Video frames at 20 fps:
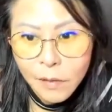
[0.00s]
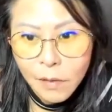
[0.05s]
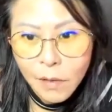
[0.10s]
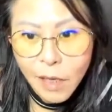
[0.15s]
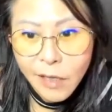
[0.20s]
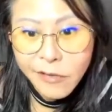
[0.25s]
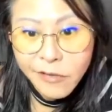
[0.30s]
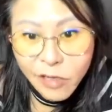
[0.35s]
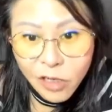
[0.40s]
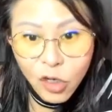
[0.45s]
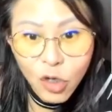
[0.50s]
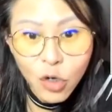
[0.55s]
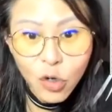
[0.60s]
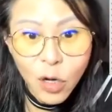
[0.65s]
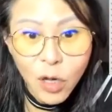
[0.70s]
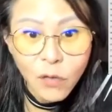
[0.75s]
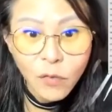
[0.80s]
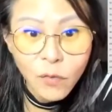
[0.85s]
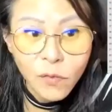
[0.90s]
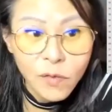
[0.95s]
I teach you
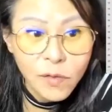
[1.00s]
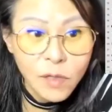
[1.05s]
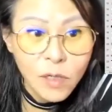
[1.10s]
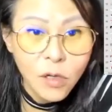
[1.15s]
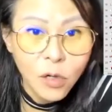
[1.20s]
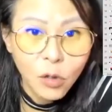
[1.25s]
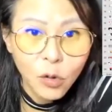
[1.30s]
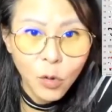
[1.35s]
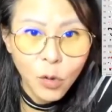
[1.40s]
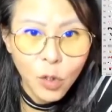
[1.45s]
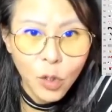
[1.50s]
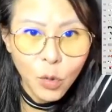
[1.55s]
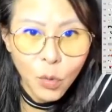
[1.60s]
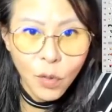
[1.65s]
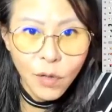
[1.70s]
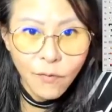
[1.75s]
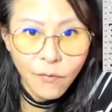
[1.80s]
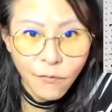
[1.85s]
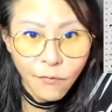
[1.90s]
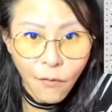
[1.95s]
how to see your
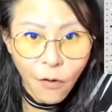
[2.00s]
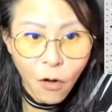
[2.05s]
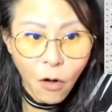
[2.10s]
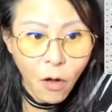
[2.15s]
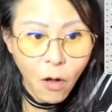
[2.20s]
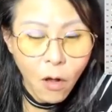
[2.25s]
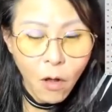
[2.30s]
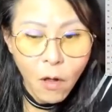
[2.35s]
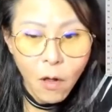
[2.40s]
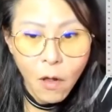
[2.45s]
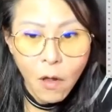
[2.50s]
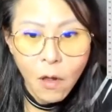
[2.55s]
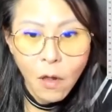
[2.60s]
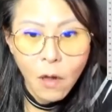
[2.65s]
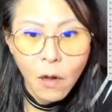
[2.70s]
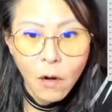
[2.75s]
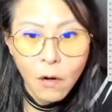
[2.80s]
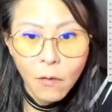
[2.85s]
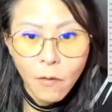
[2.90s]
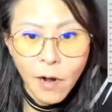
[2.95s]
2024.
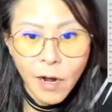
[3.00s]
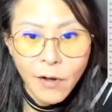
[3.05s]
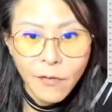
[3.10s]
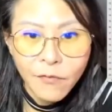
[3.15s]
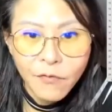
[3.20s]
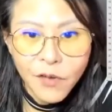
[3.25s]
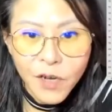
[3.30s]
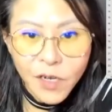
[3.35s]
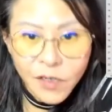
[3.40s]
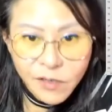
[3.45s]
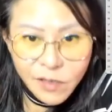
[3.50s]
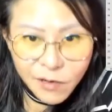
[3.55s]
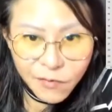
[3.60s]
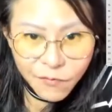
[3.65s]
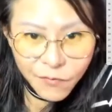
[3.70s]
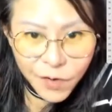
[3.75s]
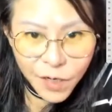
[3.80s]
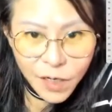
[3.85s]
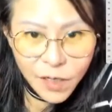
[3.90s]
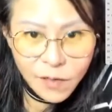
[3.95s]
Right? First thing
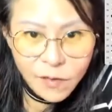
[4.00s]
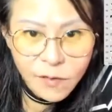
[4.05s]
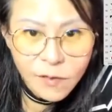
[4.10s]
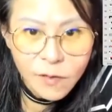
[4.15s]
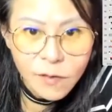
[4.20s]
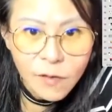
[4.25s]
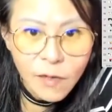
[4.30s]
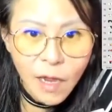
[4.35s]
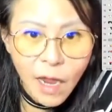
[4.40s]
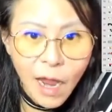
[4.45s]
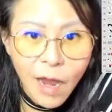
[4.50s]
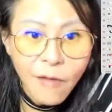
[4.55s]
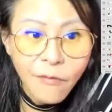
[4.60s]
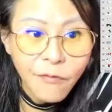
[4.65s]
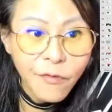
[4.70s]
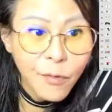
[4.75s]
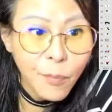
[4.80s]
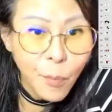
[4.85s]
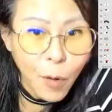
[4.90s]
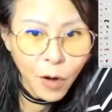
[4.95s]
first,
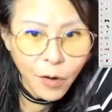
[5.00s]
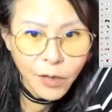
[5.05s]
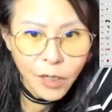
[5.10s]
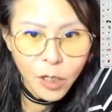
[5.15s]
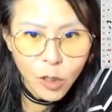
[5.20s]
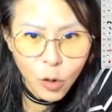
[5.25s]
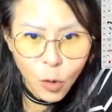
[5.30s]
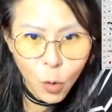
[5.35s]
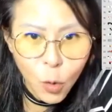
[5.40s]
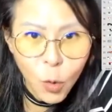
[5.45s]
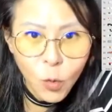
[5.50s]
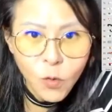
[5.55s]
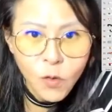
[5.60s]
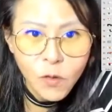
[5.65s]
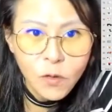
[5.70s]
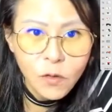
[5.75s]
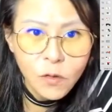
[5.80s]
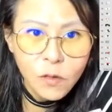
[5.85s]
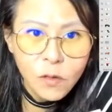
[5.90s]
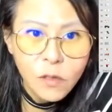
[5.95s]
everybody
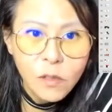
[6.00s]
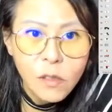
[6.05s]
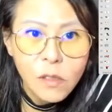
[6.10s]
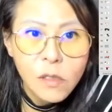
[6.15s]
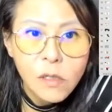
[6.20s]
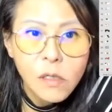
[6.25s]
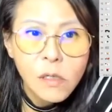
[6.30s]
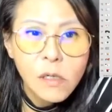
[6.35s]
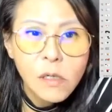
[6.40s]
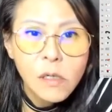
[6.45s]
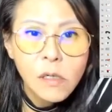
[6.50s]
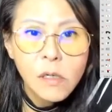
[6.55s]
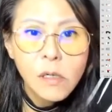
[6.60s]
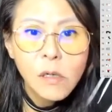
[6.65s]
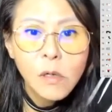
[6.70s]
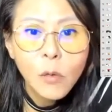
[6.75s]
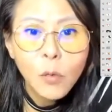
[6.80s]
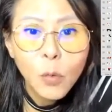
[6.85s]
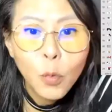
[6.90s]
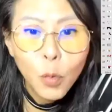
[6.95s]
knows
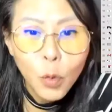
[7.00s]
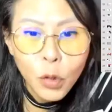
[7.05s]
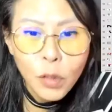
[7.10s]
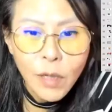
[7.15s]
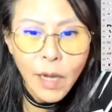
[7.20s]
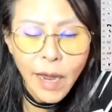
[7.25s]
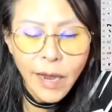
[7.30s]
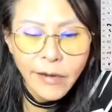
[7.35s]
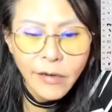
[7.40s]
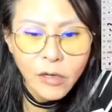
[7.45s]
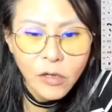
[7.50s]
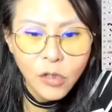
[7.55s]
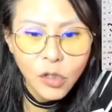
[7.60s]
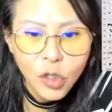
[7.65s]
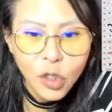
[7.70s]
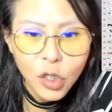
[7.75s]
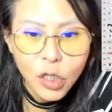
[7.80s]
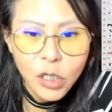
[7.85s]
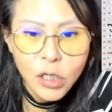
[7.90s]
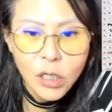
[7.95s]
wood
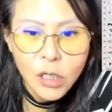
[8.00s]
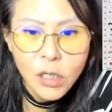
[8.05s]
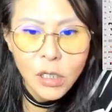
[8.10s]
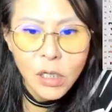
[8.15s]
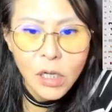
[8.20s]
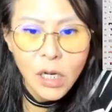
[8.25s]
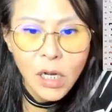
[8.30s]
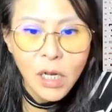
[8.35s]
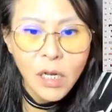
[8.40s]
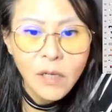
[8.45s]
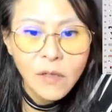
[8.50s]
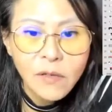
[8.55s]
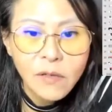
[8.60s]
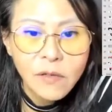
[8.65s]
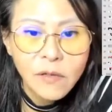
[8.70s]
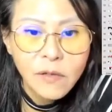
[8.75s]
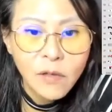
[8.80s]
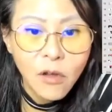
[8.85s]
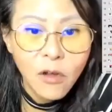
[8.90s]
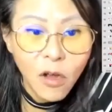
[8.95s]
energy
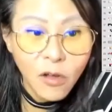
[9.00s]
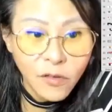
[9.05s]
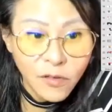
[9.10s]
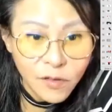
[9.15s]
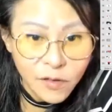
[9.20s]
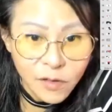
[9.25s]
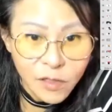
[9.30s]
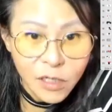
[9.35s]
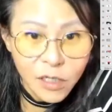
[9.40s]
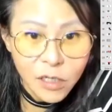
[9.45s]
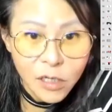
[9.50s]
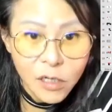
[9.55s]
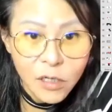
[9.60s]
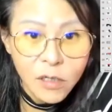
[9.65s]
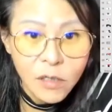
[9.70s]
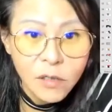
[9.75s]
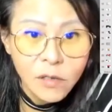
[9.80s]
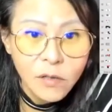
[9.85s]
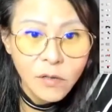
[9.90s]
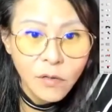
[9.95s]
is
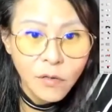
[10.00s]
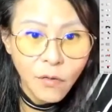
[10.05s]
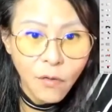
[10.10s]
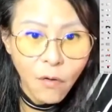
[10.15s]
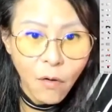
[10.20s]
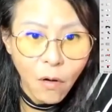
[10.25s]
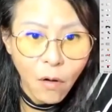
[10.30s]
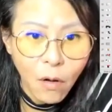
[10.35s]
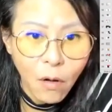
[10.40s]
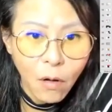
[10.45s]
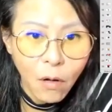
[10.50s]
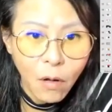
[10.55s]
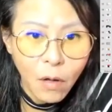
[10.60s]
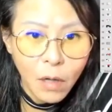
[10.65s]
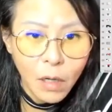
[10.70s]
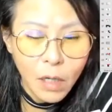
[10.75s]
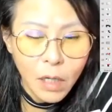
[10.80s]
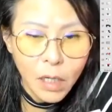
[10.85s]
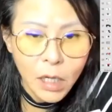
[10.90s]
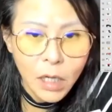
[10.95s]
considered strong
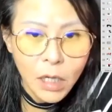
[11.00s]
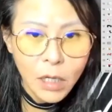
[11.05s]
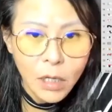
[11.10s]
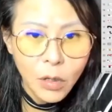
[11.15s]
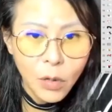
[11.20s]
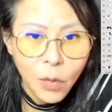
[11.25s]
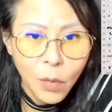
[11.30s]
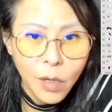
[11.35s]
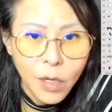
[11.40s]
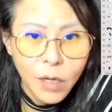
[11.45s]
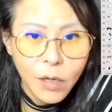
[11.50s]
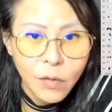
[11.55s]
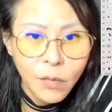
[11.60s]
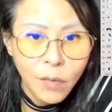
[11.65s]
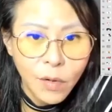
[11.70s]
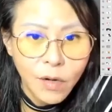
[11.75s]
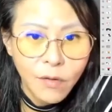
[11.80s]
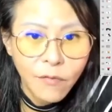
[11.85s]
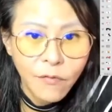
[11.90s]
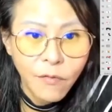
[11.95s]
in
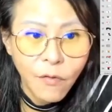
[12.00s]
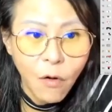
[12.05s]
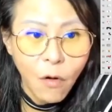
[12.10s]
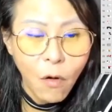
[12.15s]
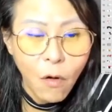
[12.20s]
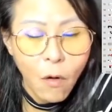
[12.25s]
2024.